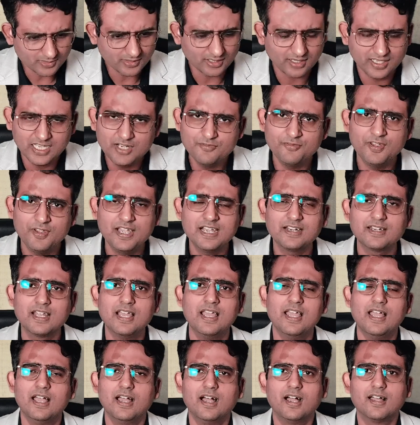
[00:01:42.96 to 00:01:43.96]
In fact,
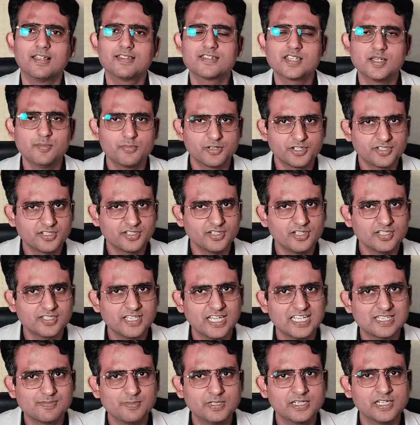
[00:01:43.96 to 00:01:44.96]
some research
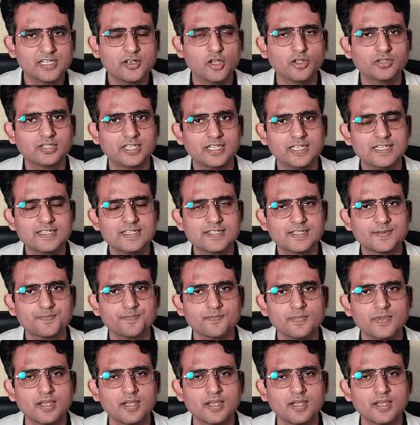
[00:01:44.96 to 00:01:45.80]
has been done on this.